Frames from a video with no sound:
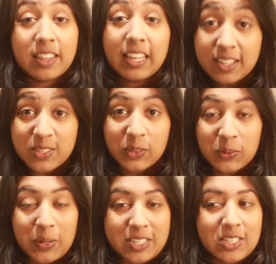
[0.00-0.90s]
That is a good
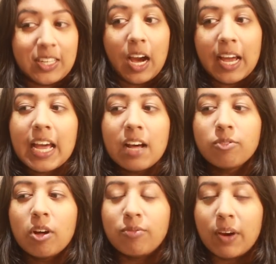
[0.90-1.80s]
question. I have
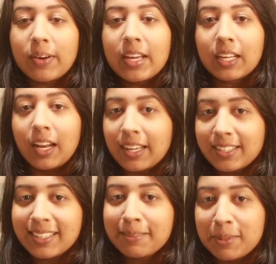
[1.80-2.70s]
a very
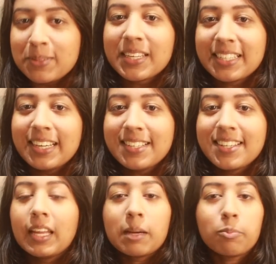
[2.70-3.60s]
eclectic music taste.
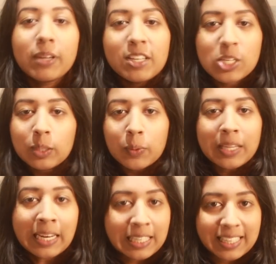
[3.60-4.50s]
Like, I'm pretty chill with
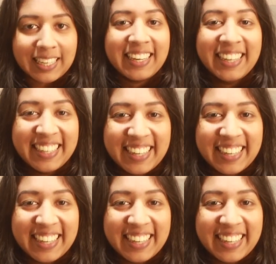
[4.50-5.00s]
anything.